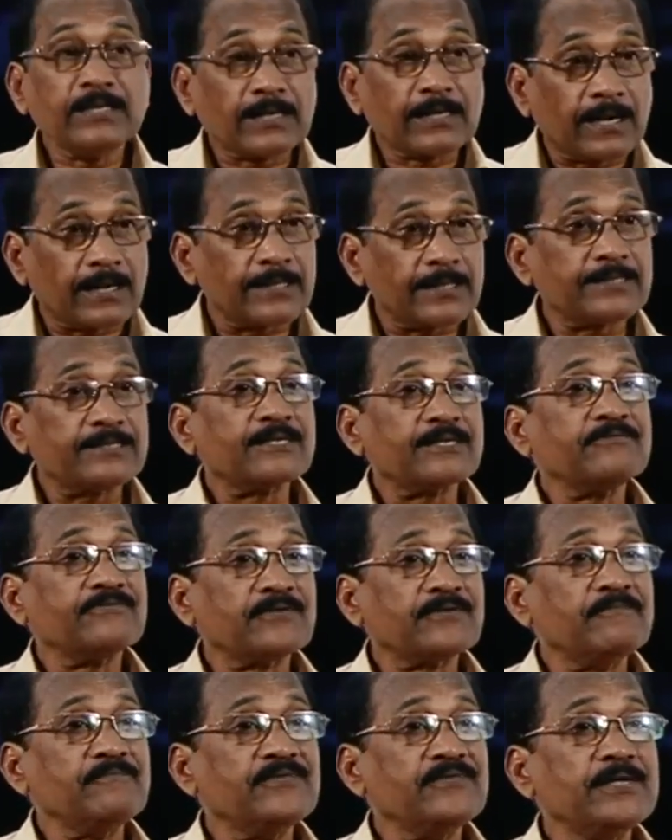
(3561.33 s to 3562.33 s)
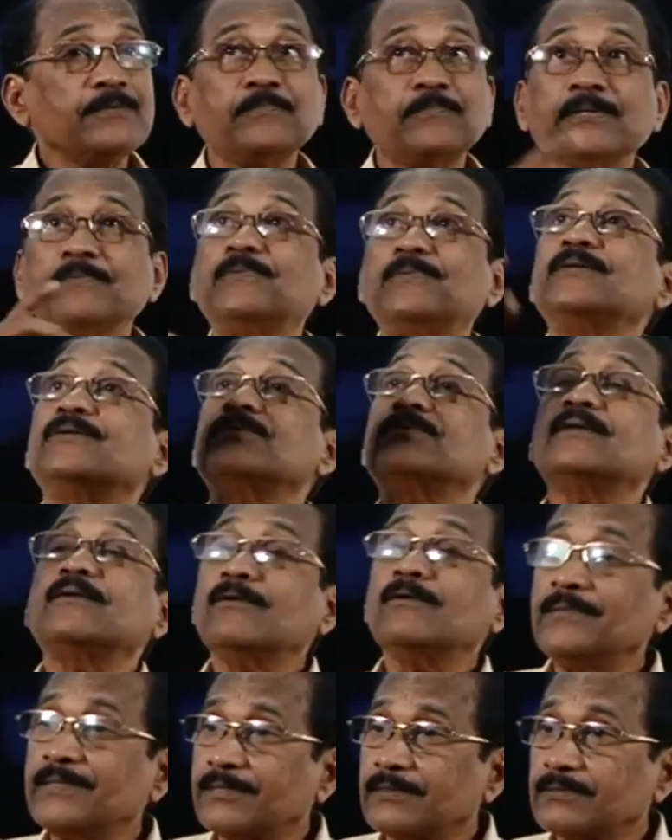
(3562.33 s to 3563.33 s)
collected from we people to the
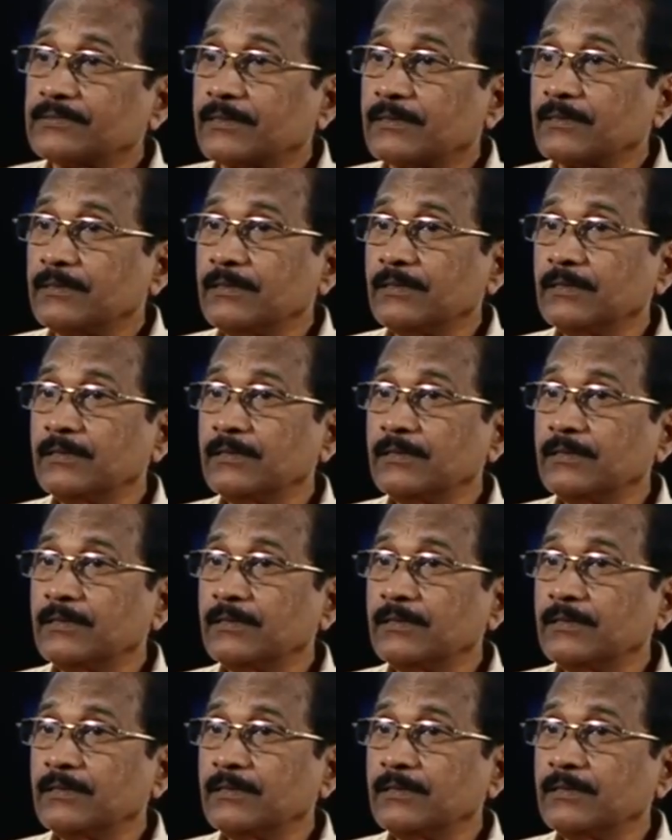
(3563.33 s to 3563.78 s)
government treasury?